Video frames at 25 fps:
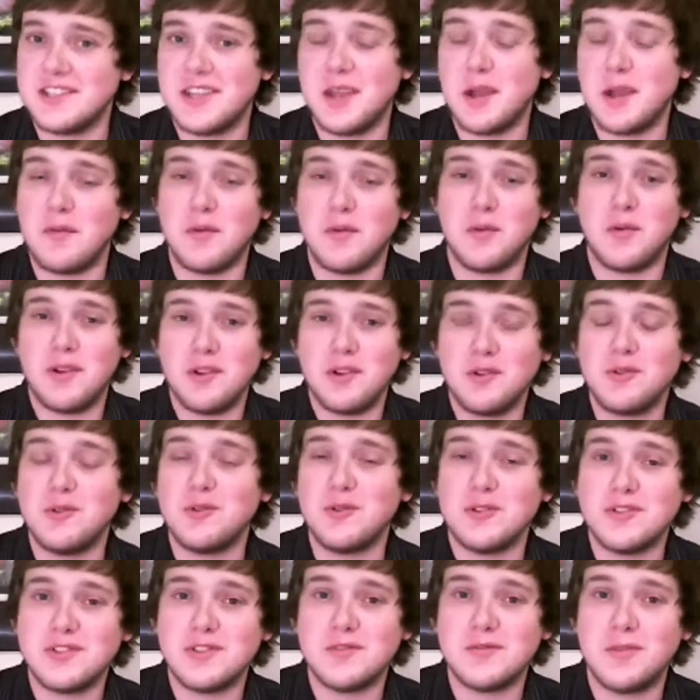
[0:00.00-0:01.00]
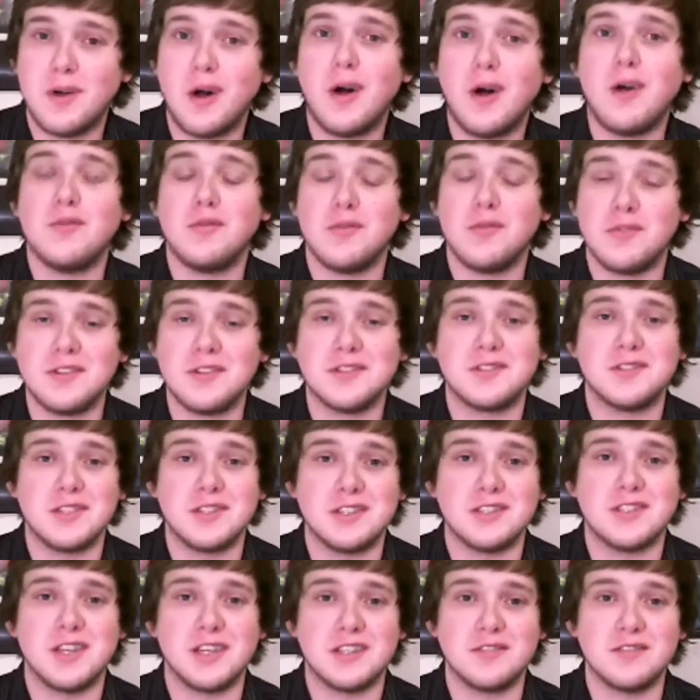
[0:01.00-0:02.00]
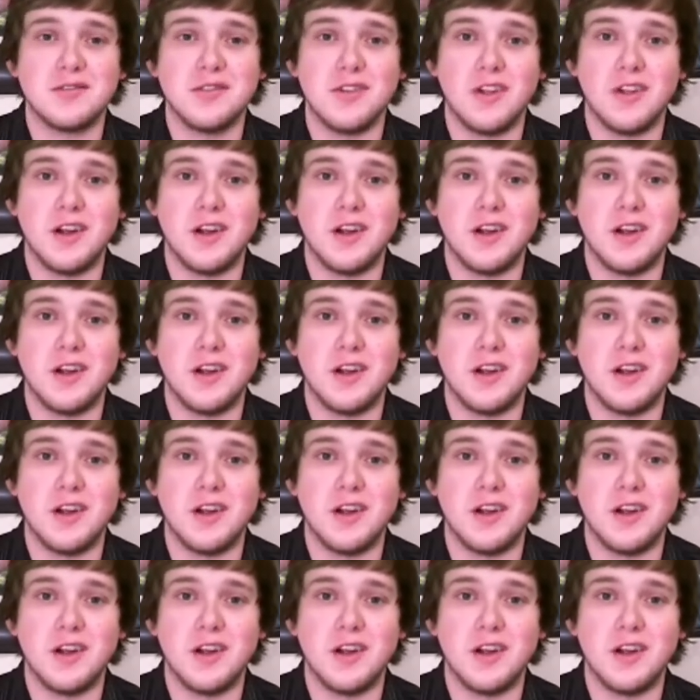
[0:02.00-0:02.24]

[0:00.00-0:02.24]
to everyone who was involved with this successful